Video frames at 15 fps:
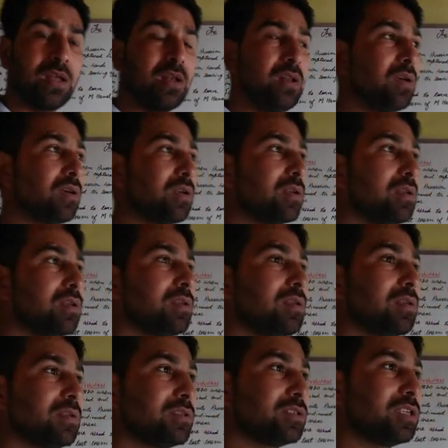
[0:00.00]
Look,
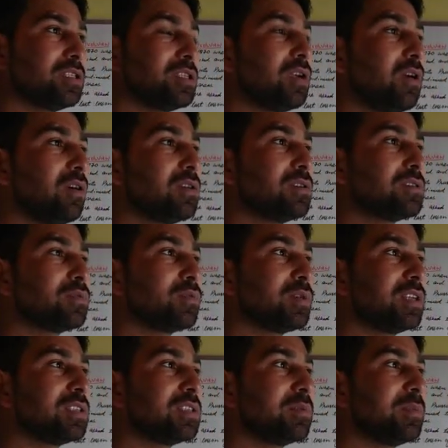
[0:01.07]
changing orders, what
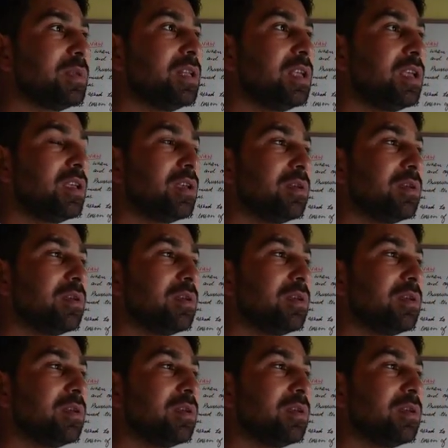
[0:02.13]
does it mean?